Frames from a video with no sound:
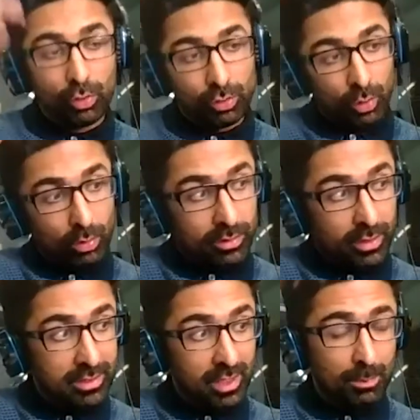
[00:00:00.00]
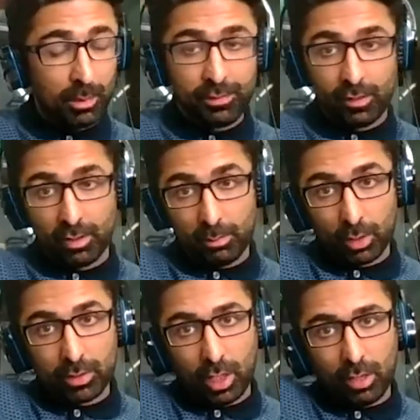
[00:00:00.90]
so there's a couple of favorite
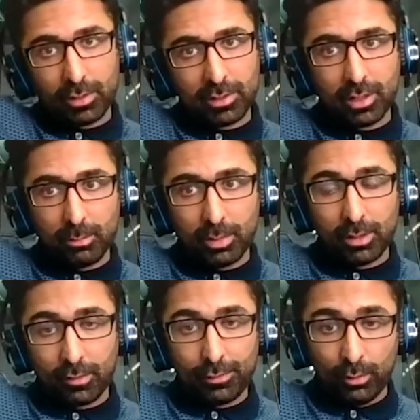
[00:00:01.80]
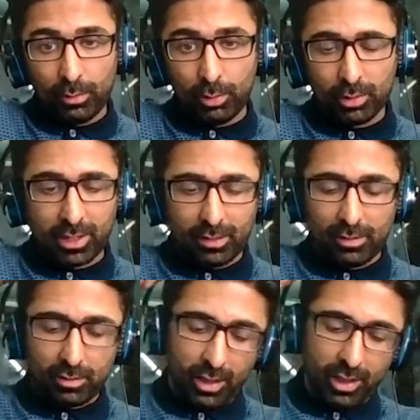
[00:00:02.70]
books, obviously, but a few of the books that I've
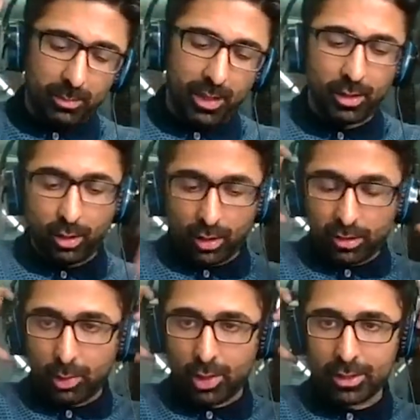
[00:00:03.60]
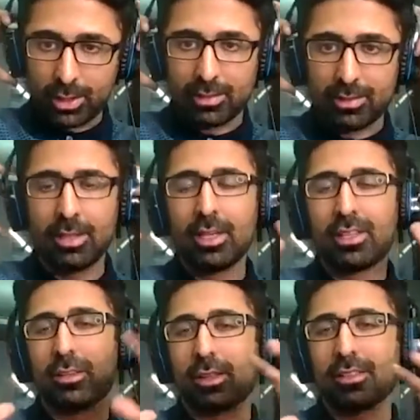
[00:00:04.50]
even recommended on other podcasts,
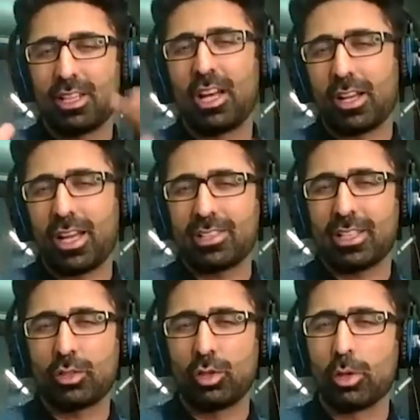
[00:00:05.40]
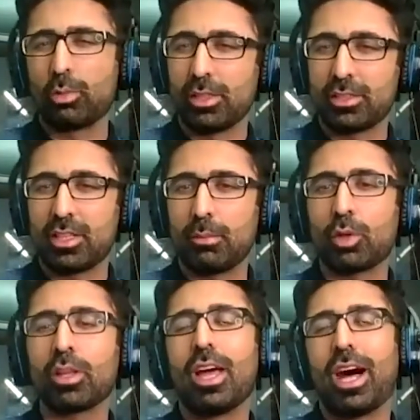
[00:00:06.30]
because a lot of guys like to know about real estate
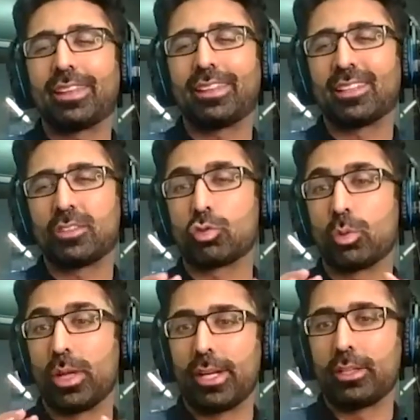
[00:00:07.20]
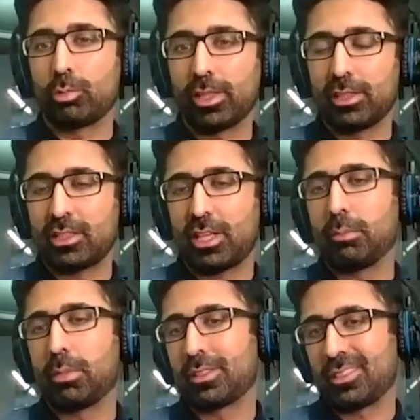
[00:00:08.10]
book. I think this is related to real estate,
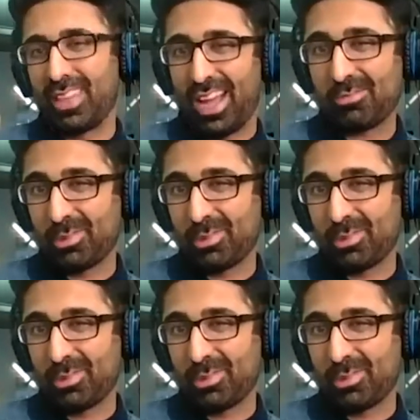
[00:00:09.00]
but it's not